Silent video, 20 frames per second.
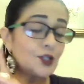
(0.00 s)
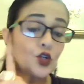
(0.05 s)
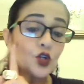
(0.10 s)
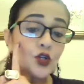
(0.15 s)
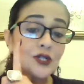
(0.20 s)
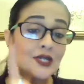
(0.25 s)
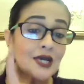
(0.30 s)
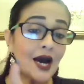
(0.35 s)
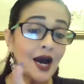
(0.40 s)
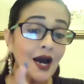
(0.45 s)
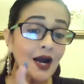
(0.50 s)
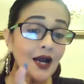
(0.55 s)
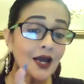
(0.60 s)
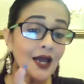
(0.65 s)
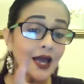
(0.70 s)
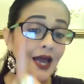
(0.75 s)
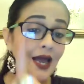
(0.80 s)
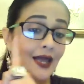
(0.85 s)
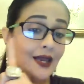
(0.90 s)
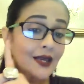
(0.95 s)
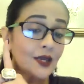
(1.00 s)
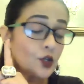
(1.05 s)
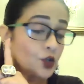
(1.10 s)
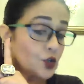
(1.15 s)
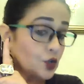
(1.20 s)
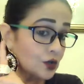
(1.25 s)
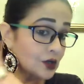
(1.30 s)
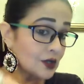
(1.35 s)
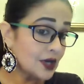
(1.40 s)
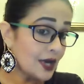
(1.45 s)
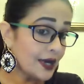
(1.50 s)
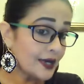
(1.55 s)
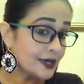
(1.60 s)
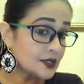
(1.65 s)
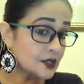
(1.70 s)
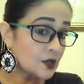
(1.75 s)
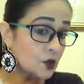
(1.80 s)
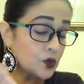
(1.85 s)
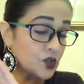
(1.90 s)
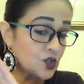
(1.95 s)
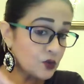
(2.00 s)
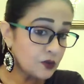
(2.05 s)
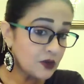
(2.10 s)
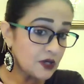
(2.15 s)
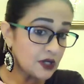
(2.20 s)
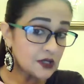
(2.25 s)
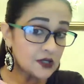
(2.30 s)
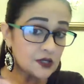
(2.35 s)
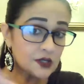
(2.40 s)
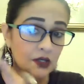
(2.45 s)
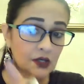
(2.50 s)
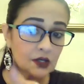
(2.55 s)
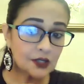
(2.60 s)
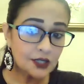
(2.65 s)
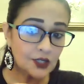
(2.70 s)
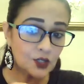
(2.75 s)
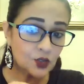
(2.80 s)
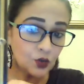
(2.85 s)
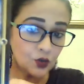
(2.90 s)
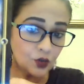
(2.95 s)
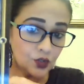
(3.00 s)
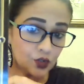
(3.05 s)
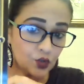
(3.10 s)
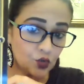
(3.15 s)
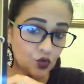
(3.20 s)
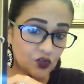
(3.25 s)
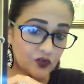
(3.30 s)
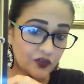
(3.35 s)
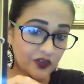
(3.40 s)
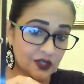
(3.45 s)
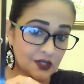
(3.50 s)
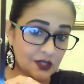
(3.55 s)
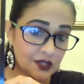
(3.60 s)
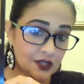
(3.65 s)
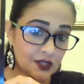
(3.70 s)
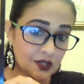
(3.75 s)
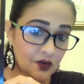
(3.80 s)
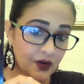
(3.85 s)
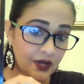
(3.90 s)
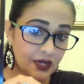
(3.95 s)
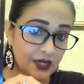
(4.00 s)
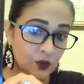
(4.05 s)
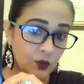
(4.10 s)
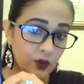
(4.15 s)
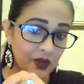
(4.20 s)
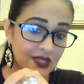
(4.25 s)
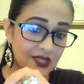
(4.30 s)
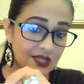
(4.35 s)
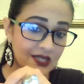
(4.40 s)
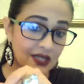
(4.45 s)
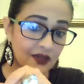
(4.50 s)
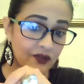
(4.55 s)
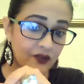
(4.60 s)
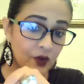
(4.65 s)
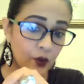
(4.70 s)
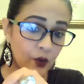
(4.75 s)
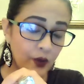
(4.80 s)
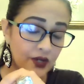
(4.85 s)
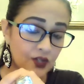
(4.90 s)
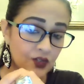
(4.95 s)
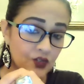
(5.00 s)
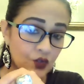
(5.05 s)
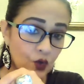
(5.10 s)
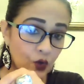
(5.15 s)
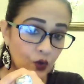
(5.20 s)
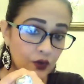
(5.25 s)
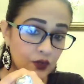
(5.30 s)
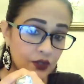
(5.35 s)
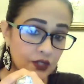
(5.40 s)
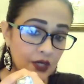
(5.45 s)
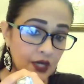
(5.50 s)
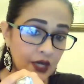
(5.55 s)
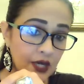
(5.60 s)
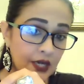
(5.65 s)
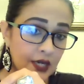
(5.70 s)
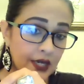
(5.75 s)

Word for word: you're dark and you're light, which means there are two, two sphinxes here, right? One is silver, one is gold.